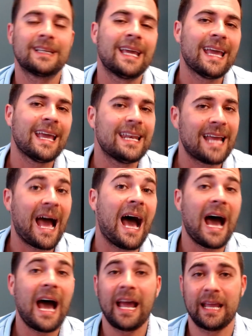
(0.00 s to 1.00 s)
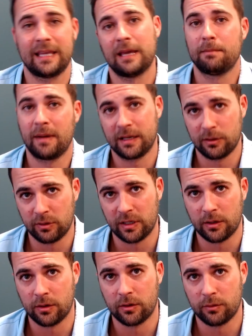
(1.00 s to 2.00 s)
Can I get my green
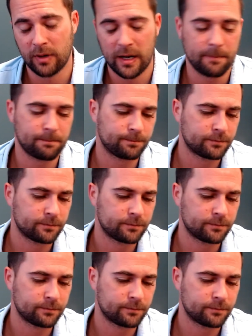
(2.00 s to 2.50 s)
card, right?